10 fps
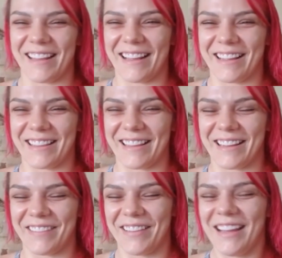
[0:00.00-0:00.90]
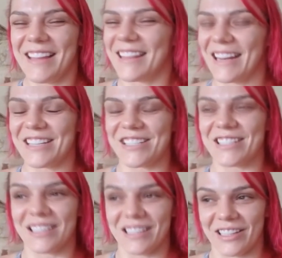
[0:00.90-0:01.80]
one that I could think of that I
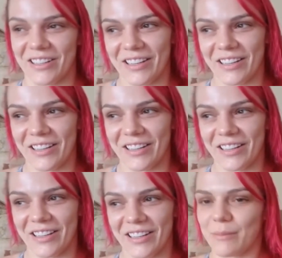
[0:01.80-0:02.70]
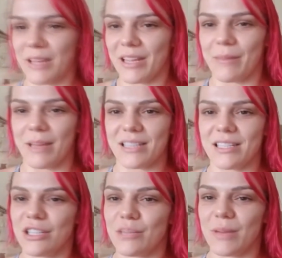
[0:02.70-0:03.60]
just literally got the other day, some
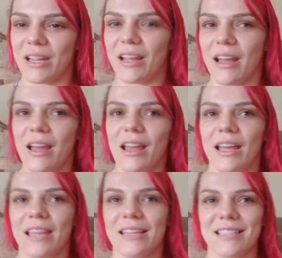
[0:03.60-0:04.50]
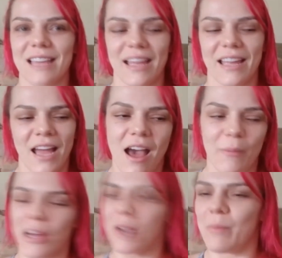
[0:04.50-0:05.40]
kid messaged me. He's like,
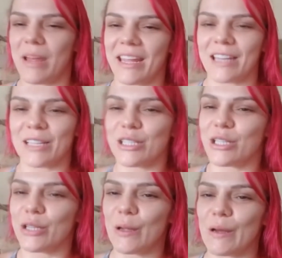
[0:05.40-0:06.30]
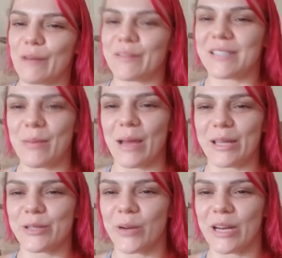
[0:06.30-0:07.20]
I'm going to make it into the UFC
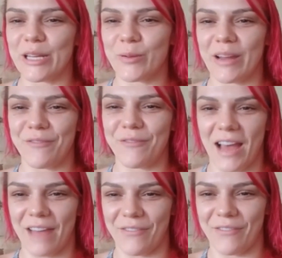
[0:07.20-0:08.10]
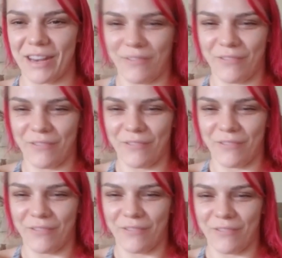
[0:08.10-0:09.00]
by 2025. And if I
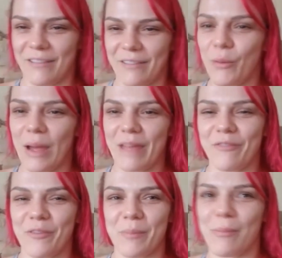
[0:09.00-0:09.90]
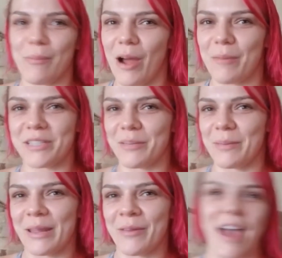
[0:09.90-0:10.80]
do, if you wait for me, I
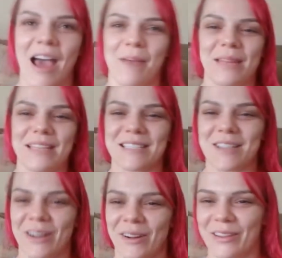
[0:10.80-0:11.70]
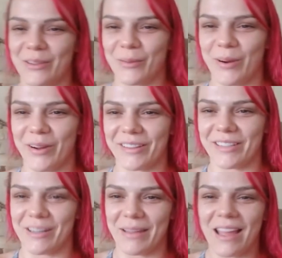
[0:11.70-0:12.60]
promise I'll make you the happiest girl in the
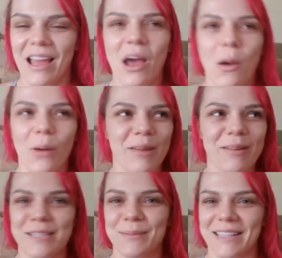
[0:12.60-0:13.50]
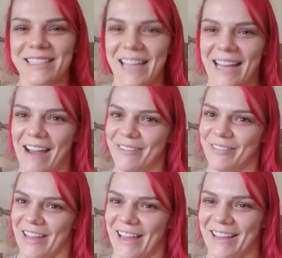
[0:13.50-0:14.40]
world. And I'm like, what do you expect to get
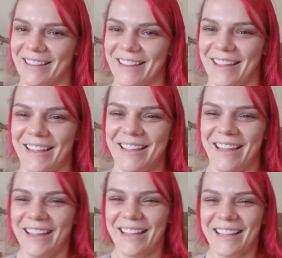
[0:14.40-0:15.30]
out of that? Like,